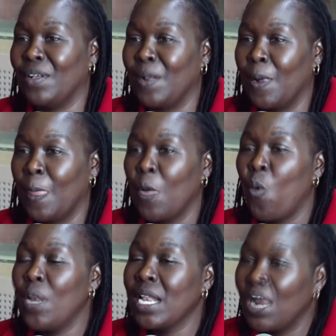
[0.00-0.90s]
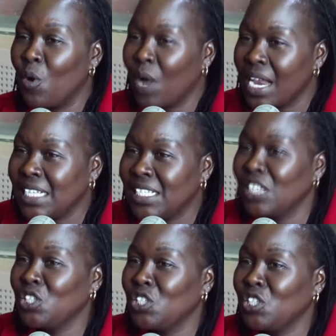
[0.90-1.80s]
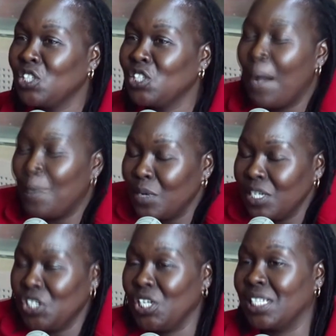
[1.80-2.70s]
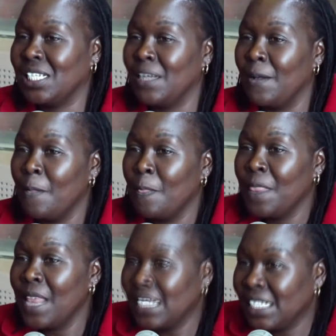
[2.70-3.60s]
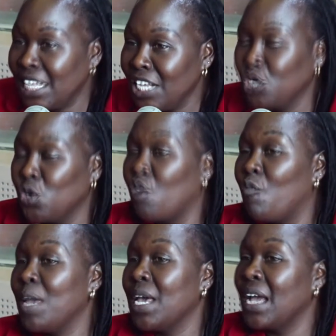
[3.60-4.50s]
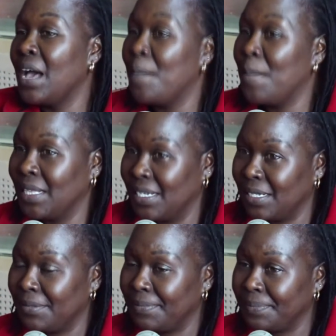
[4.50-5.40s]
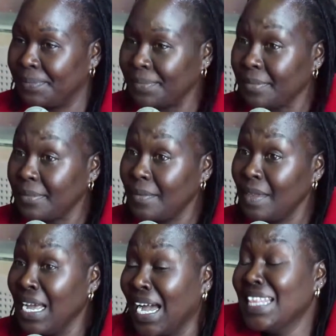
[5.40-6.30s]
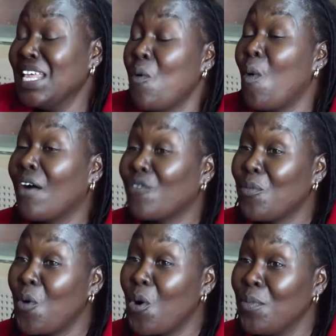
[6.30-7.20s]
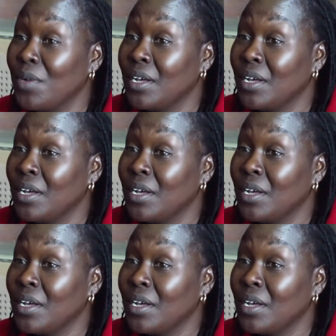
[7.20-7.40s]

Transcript: Mm. When an organization appreciates their season of being mothers, yes, can they work from home?